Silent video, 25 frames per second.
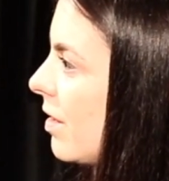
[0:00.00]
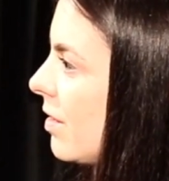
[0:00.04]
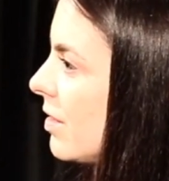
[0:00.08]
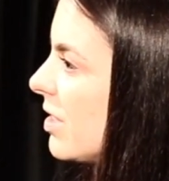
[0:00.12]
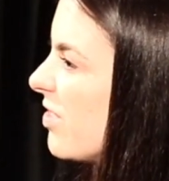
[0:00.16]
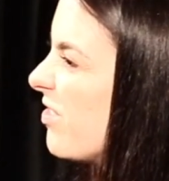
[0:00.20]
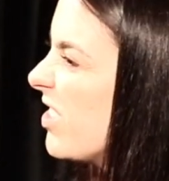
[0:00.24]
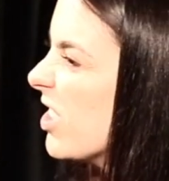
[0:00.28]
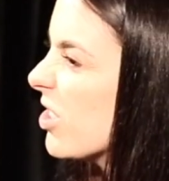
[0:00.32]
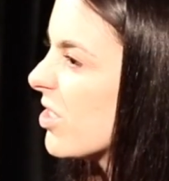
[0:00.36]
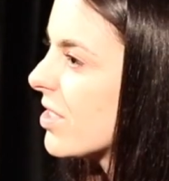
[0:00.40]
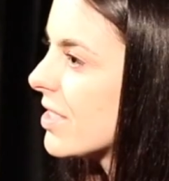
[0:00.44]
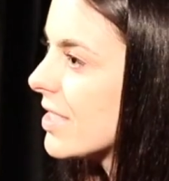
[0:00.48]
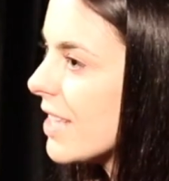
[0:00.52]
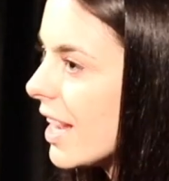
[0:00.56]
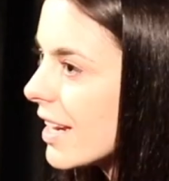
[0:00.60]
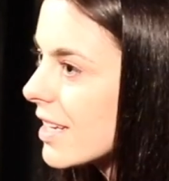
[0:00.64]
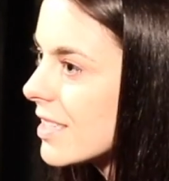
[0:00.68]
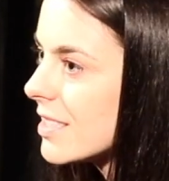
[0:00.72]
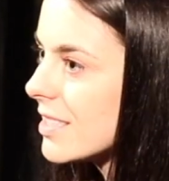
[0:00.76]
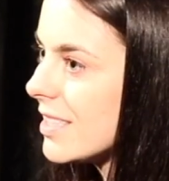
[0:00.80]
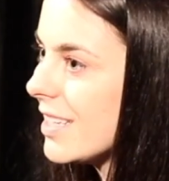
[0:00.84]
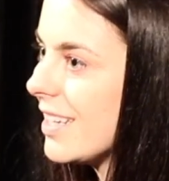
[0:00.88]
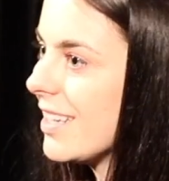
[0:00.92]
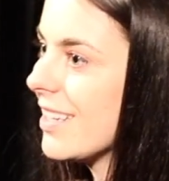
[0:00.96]
to feel
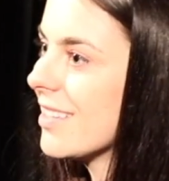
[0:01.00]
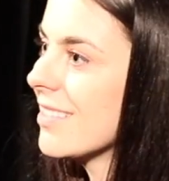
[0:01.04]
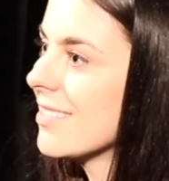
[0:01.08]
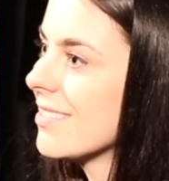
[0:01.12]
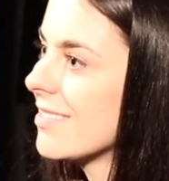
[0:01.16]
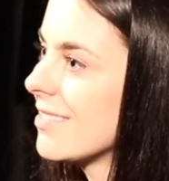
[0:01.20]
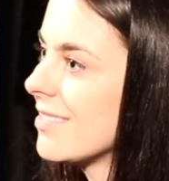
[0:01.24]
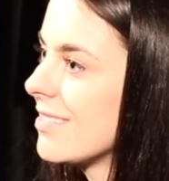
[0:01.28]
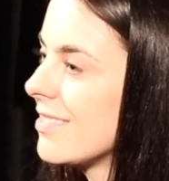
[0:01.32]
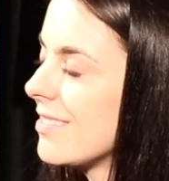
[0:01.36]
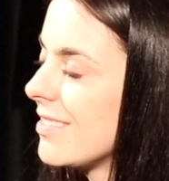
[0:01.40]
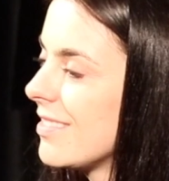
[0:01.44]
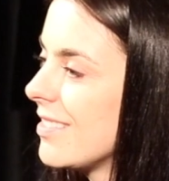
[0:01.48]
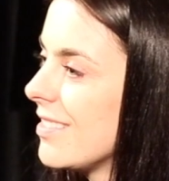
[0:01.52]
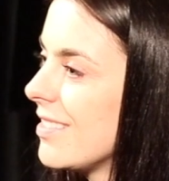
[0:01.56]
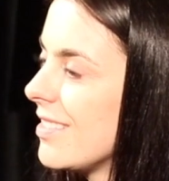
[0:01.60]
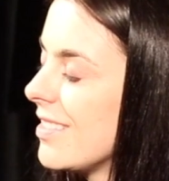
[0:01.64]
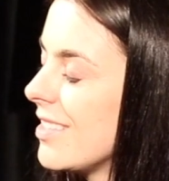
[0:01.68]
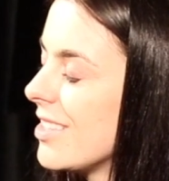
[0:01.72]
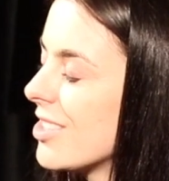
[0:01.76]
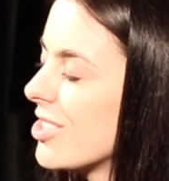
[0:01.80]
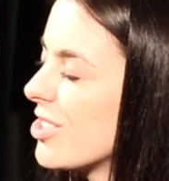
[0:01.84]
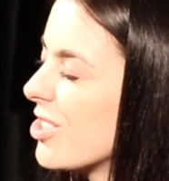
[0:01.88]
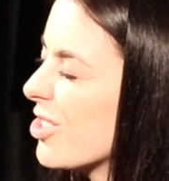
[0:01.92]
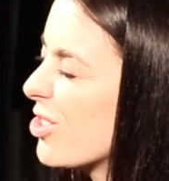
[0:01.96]
sexy
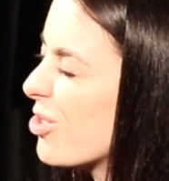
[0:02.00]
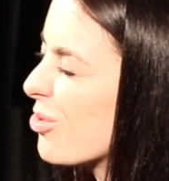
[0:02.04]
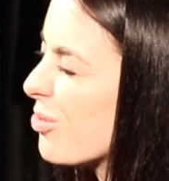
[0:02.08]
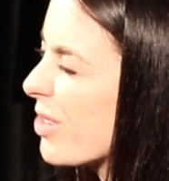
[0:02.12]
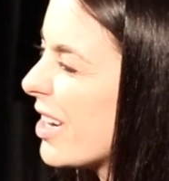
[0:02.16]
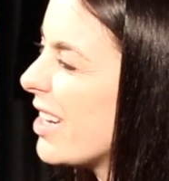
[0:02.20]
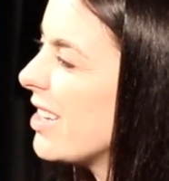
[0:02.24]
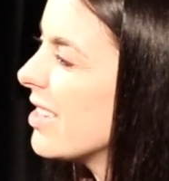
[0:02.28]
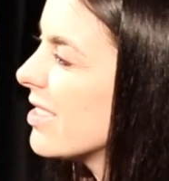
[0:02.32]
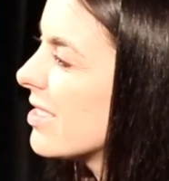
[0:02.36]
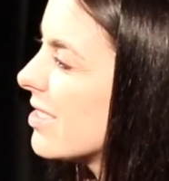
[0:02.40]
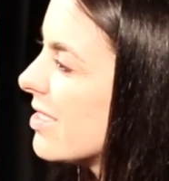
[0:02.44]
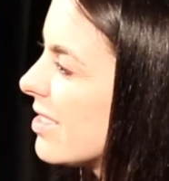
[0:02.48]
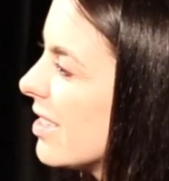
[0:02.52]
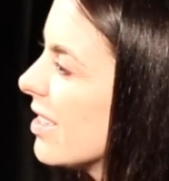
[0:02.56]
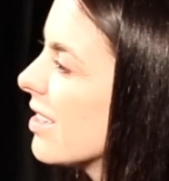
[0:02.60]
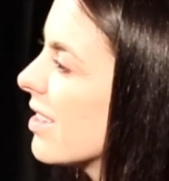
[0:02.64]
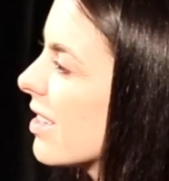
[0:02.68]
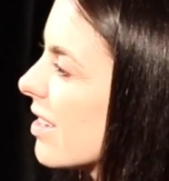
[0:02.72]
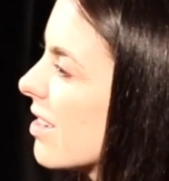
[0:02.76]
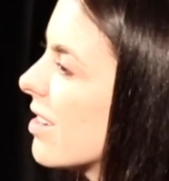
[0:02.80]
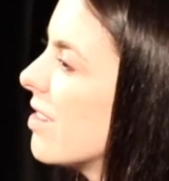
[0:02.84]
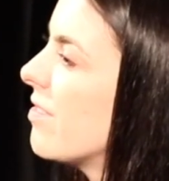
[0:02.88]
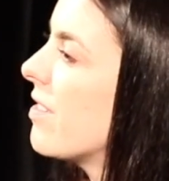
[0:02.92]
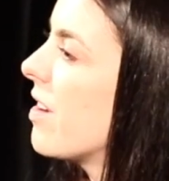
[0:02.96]
is the greatest thing
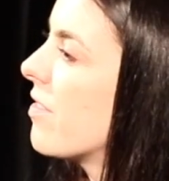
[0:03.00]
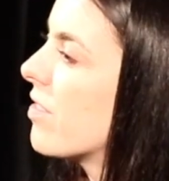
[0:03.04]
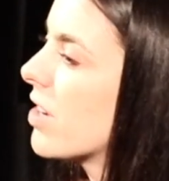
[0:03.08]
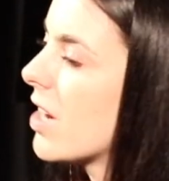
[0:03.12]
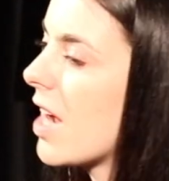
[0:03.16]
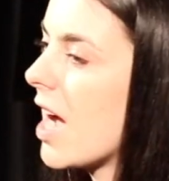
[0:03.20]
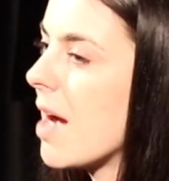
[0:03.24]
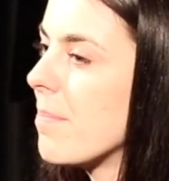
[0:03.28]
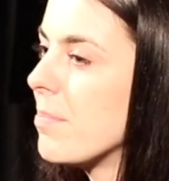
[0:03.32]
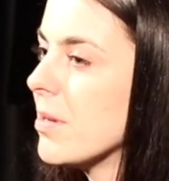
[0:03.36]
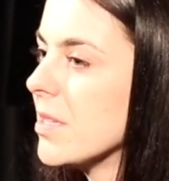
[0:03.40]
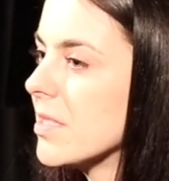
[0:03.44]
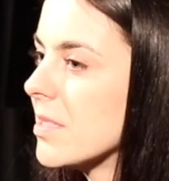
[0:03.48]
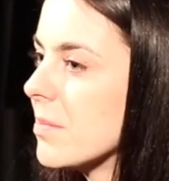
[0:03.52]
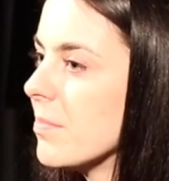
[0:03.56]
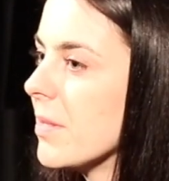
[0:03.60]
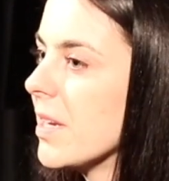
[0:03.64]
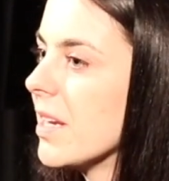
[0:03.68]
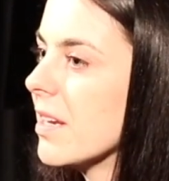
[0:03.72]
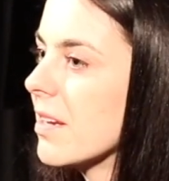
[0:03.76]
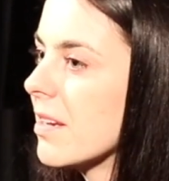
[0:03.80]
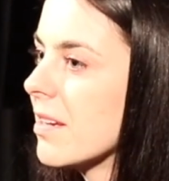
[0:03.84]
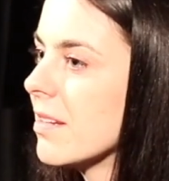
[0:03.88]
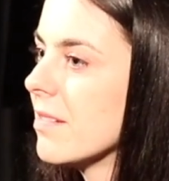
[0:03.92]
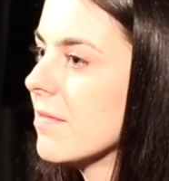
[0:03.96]
that could have ever happened to
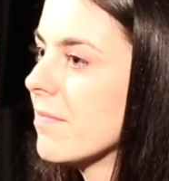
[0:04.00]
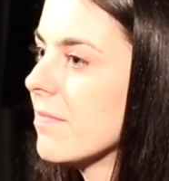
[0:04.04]
me.